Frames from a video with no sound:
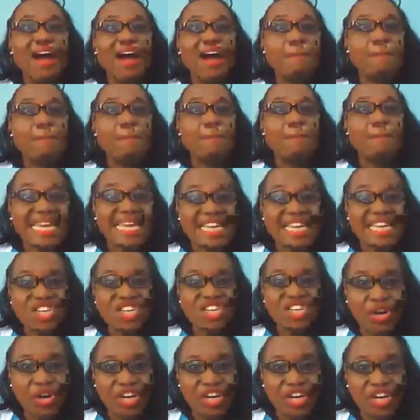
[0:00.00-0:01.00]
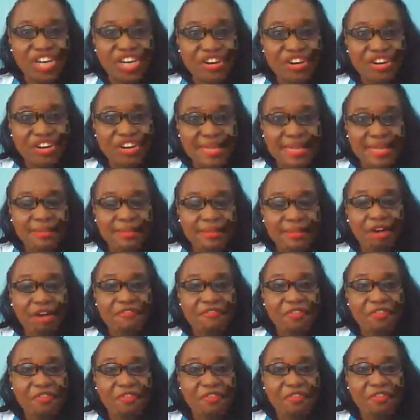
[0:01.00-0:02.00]
are mediocre nurses.
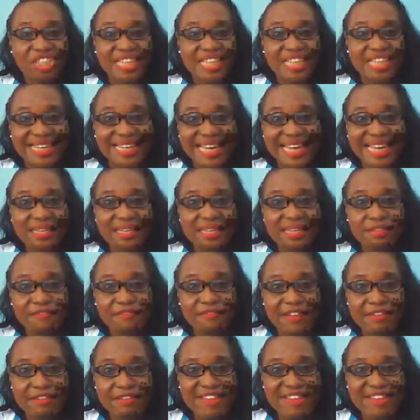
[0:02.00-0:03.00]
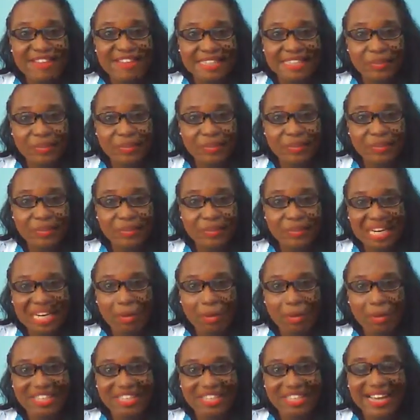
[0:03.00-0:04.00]
Unfortunately, it's just a reality we're
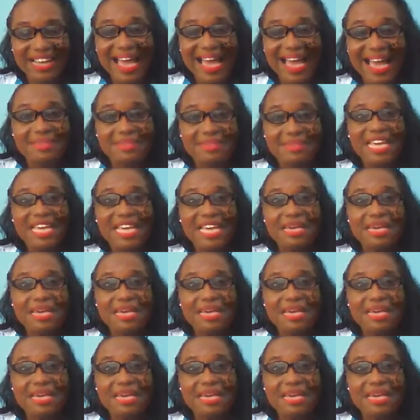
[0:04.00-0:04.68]
talking about here, guys.